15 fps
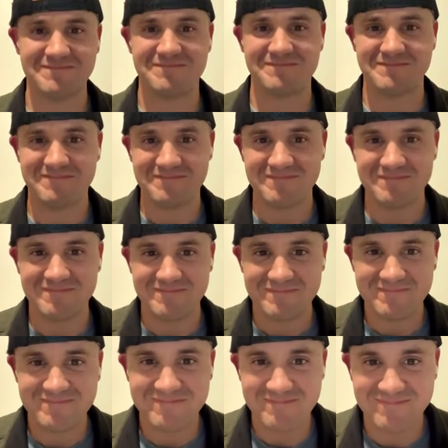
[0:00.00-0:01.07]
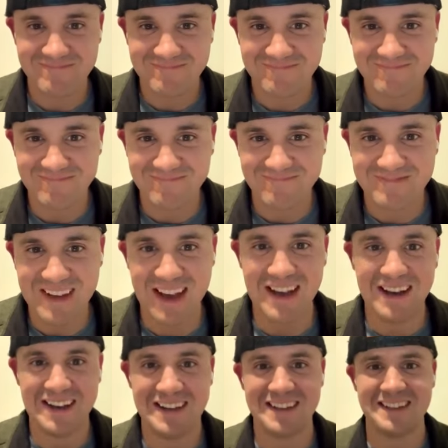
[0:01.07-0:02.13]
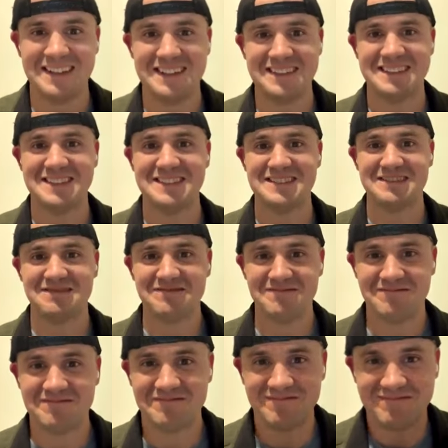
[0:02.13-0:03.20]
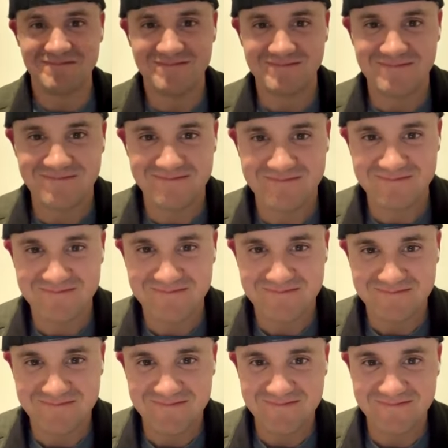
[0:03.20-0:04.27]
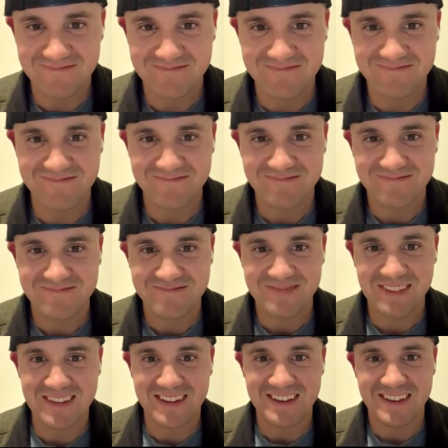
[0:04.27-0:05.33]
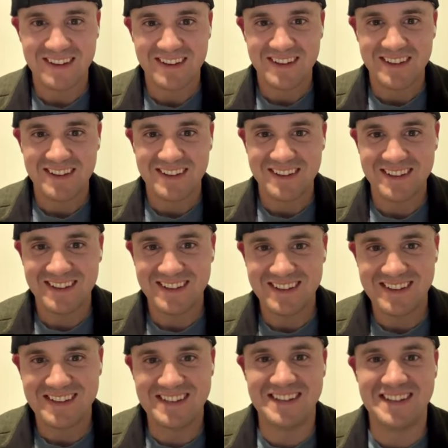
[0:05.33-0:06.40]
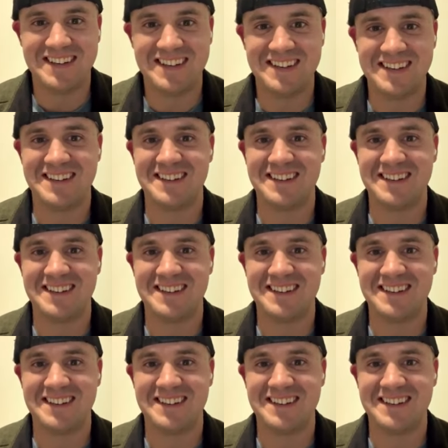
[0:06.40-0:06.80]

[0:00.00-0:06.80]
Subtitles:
(not speaking)